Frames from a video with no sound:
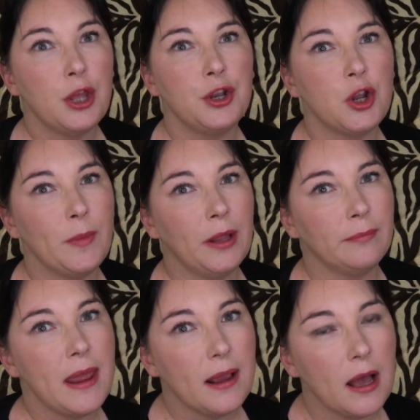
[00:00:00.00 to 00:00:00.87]
No
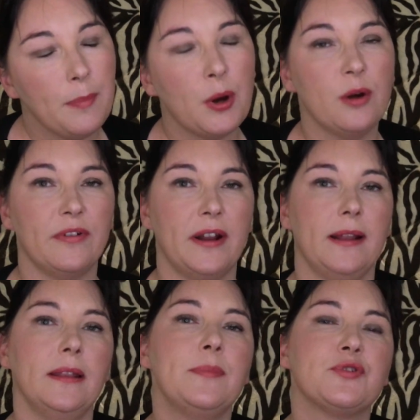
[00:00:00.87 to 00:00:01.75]
melt makeup,
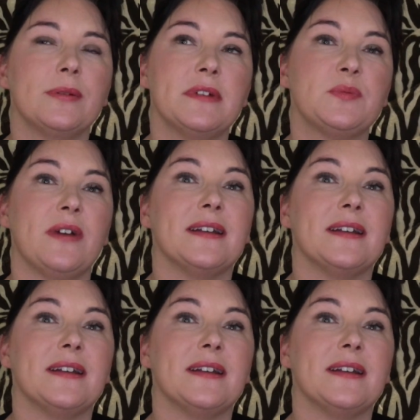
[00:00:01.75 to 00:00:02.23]
overnight lip treatments.